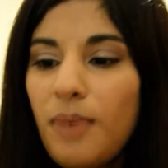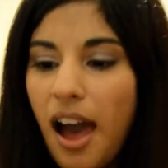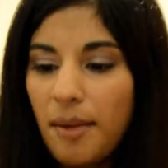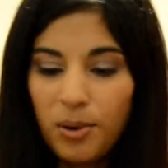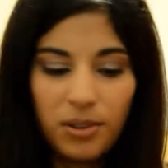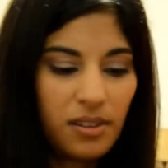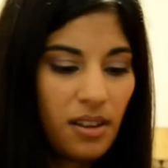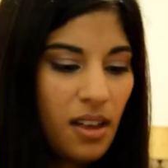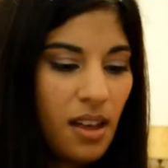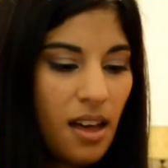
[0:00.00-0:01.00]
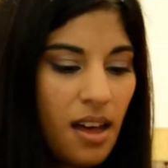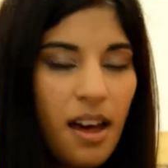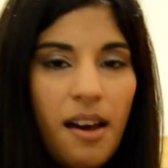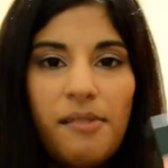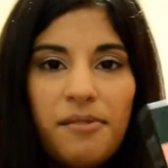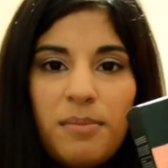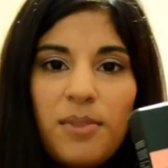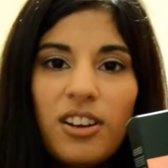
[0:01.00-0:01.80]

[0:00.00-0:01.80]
I bought from